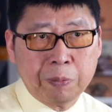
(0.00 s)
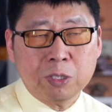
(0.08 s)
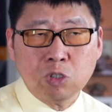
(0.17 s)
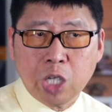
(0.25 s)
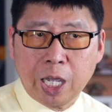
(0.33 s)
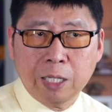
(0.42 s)

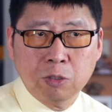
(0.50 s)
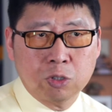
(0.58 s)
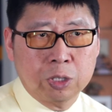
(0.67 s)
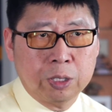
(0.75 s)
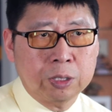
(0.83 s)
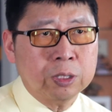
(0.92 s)
rapid
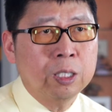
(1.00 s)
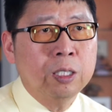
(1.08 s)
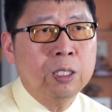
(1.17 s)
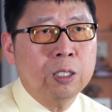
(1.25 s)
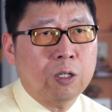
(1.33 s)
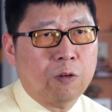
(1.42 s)
changes
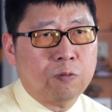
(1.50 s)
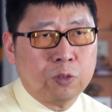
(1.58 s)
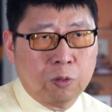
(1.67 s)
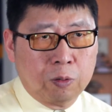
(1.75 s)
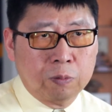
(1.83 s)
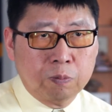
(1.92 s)

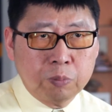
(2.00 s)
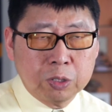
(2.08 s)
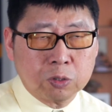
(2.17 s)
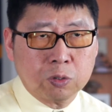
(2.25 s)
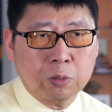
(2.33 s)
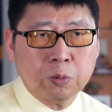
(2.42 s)
of your
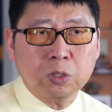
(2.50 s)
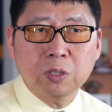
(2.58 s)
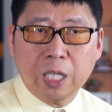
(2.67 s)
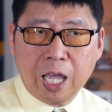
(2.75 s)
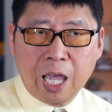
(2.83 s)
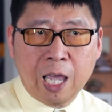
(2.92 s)

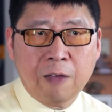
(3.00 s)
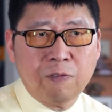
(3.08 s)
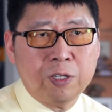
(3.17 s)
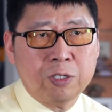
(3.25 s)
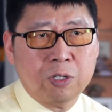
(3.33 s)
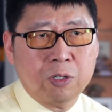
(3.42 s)
prescription every